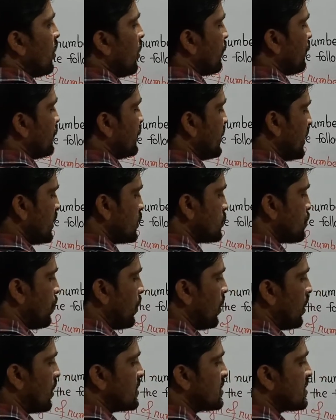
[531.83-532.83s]
of these
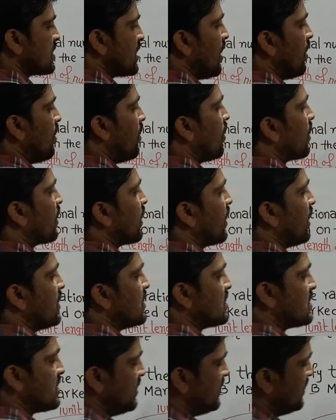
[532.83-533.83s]
parts are
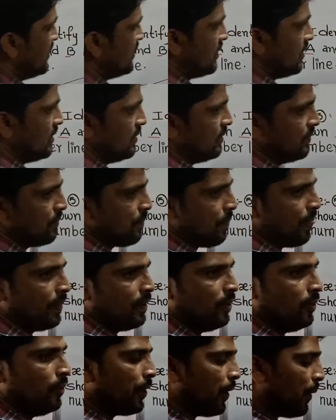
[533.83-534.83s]
considered.
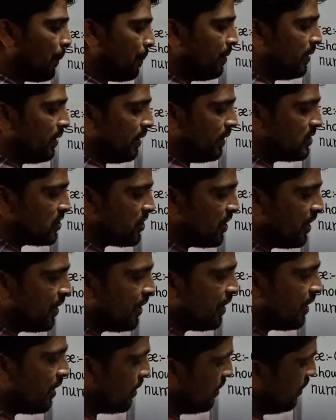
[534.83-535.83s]
Okay, see
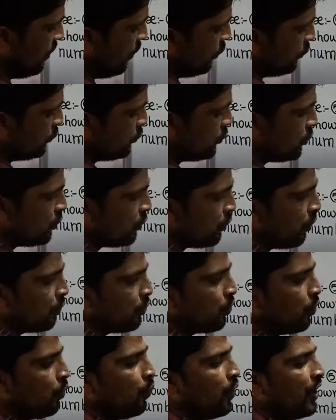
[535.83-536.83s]
here 0
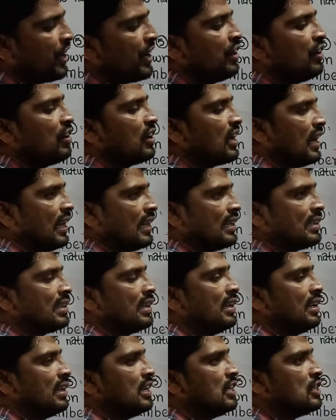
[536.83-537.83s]
to 1 unit
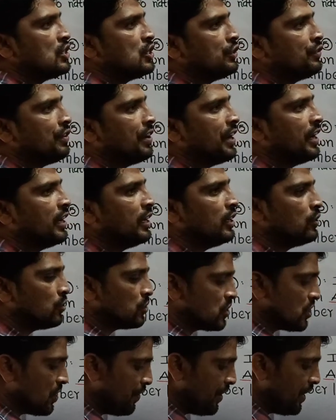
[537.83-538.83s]
length is divided into
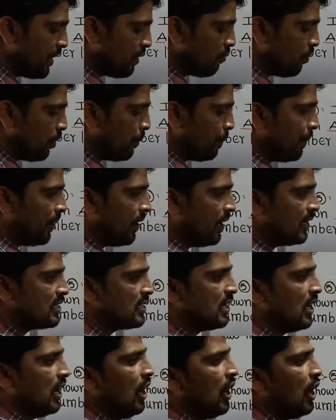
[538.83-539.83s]
7 equal
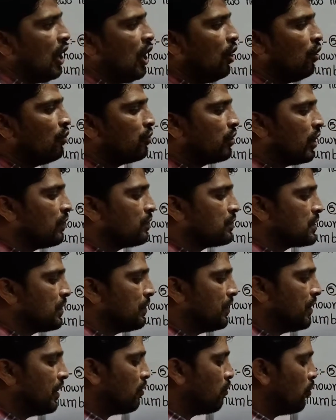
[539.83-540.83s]
parts. Out of
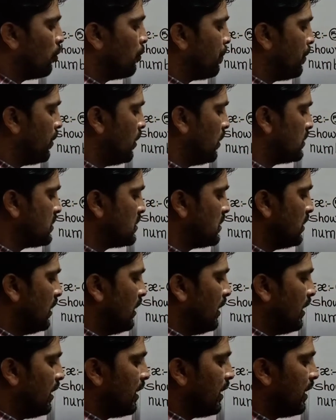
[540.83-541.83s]
7 equal parts,
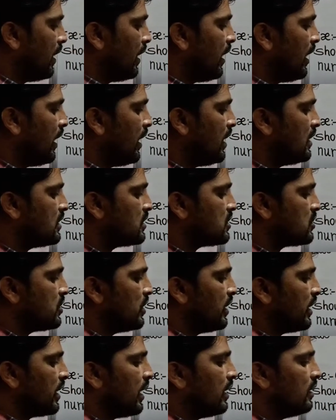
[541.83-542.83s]
A is
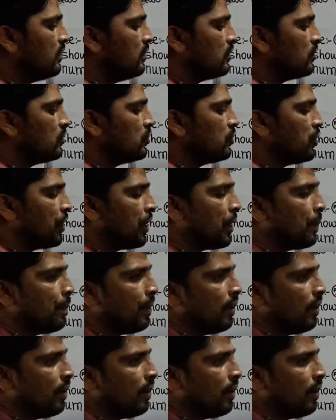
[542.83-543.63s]
taken 3